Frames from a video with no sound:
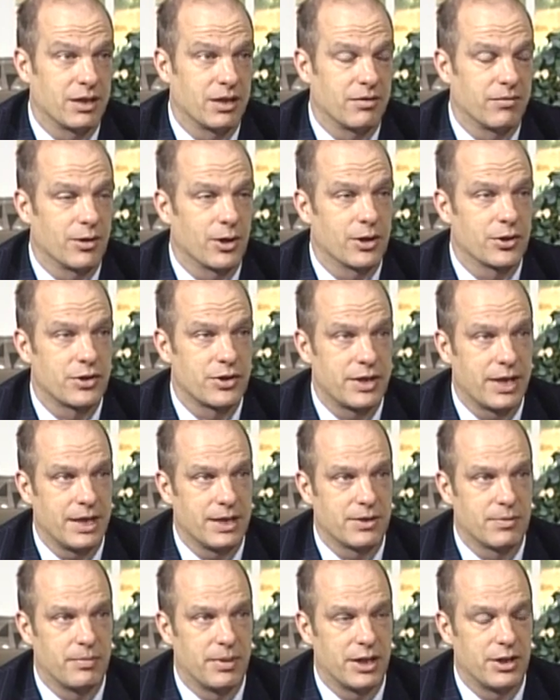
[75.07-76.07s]
of our
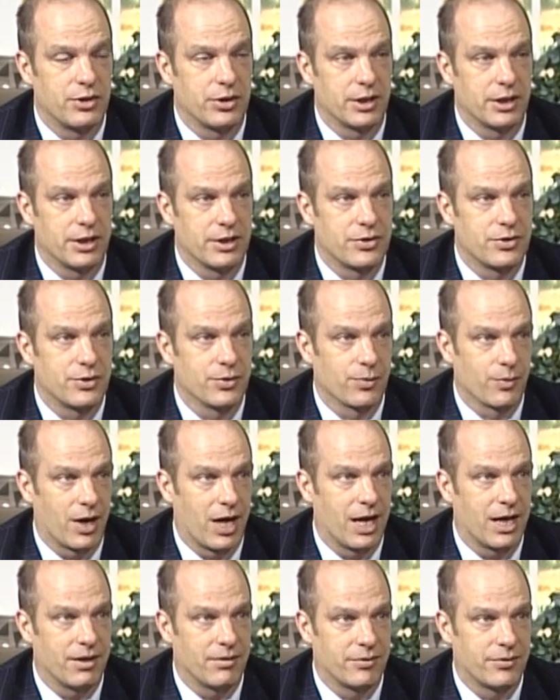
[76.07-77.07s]
state's budget is
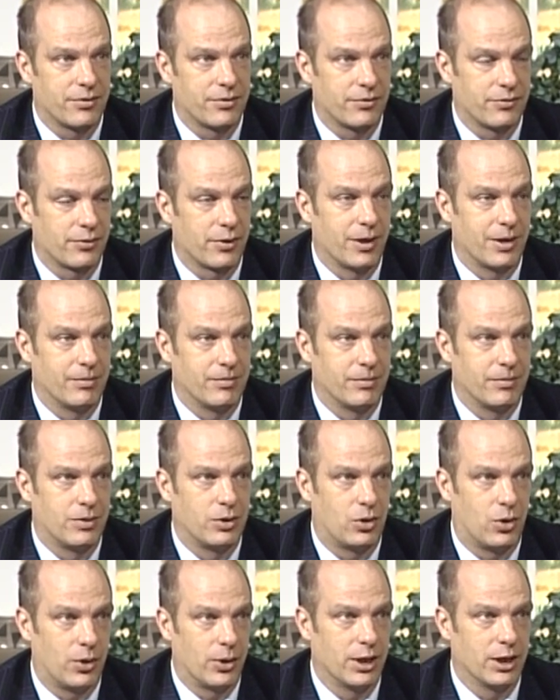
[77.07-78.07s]
derived from
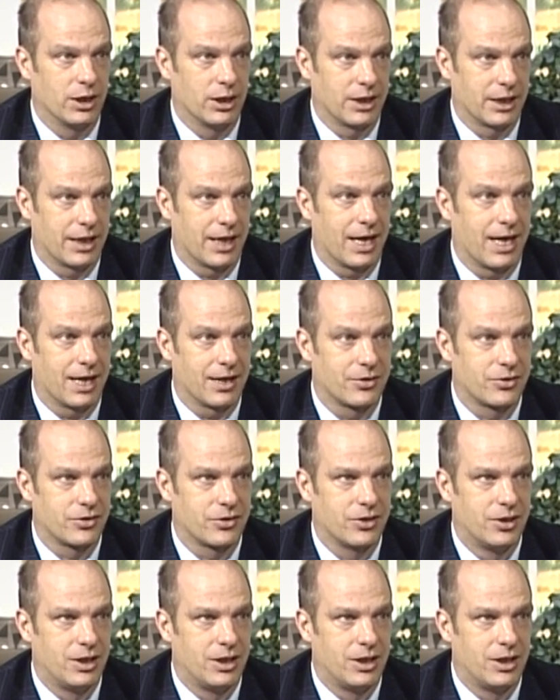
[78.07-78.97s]
oil and gas.